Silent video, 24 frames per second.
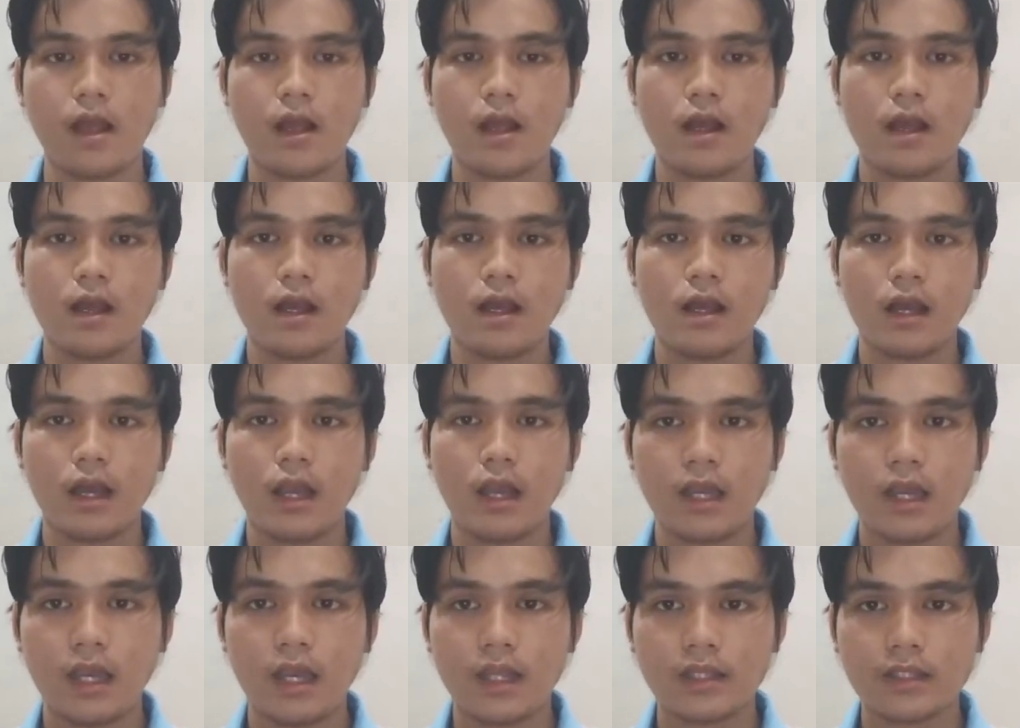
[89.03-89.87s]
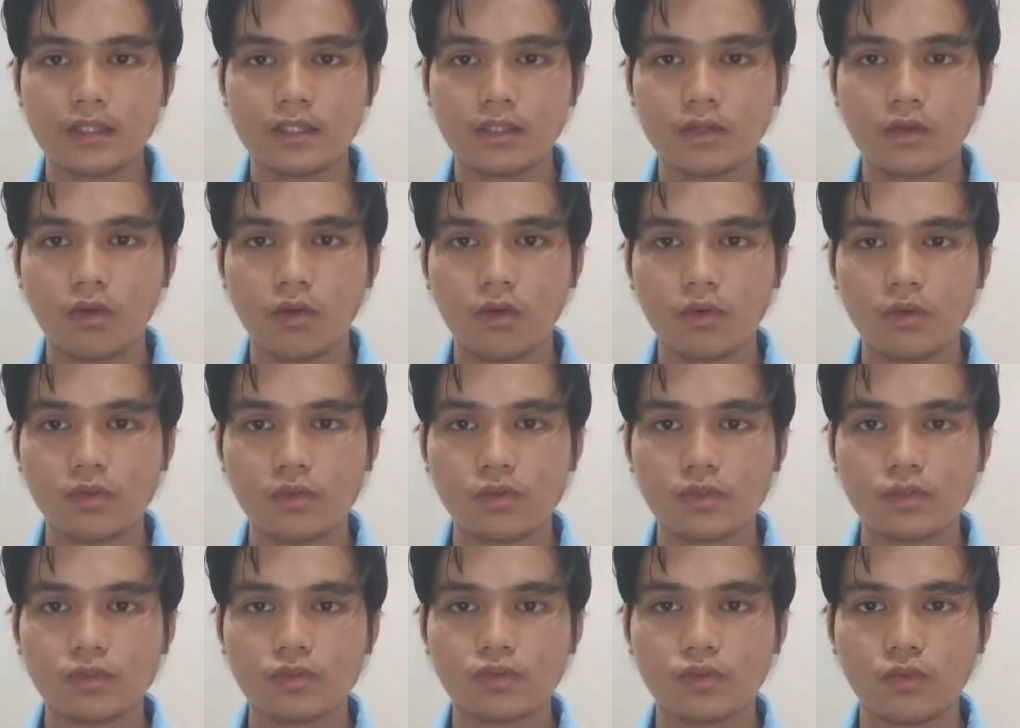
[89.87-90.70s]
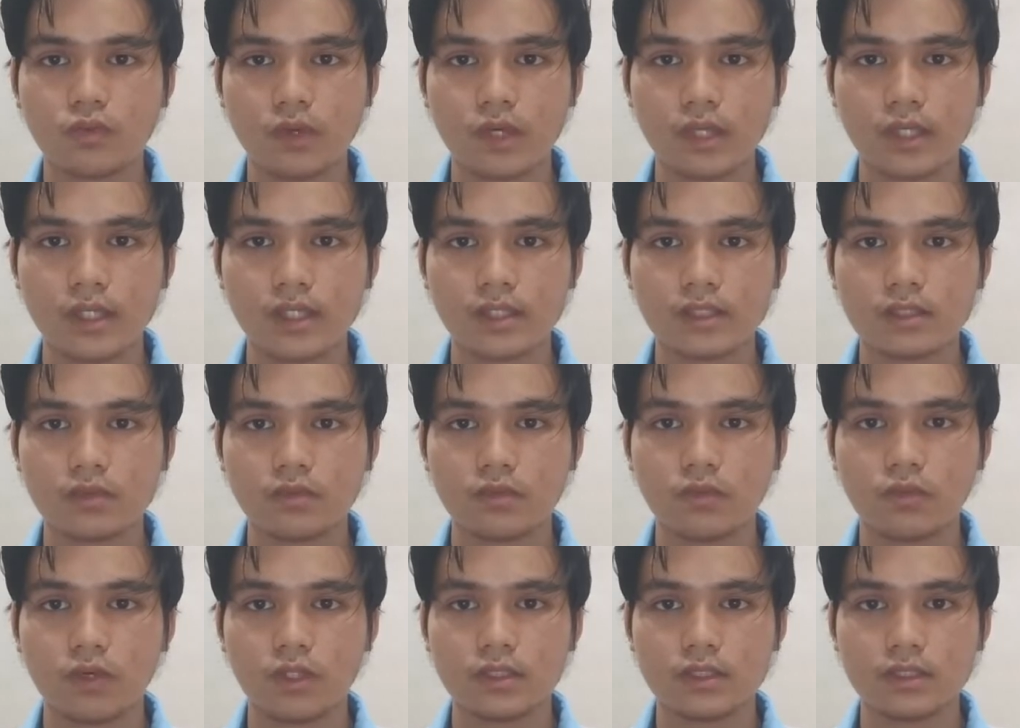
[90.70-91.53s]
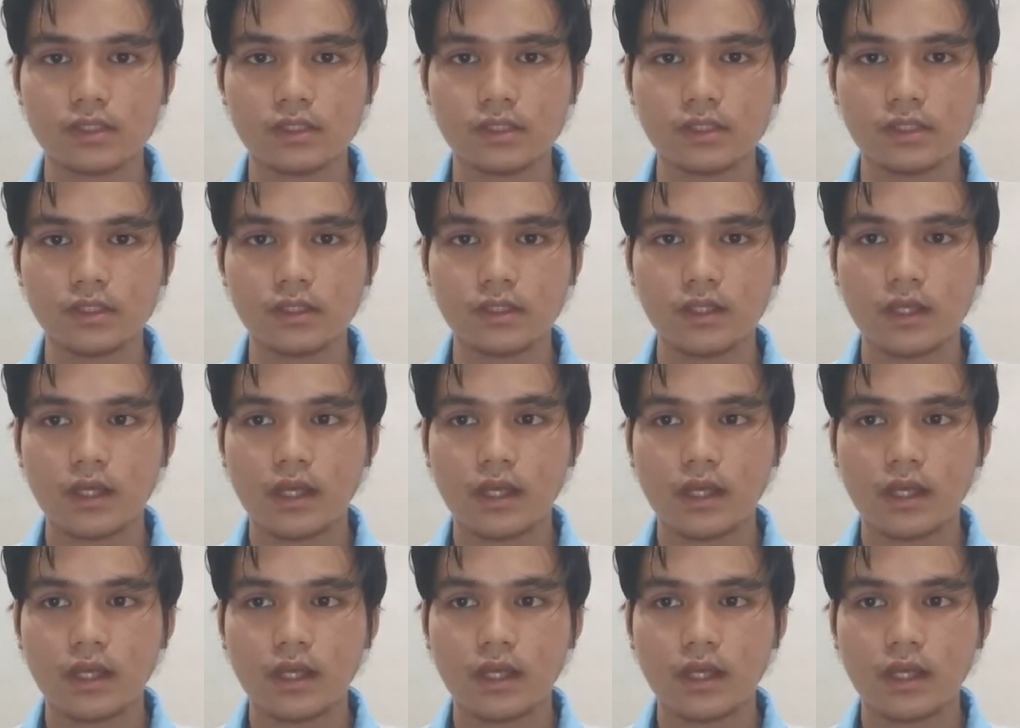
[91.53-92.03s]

A leaky hose wastes water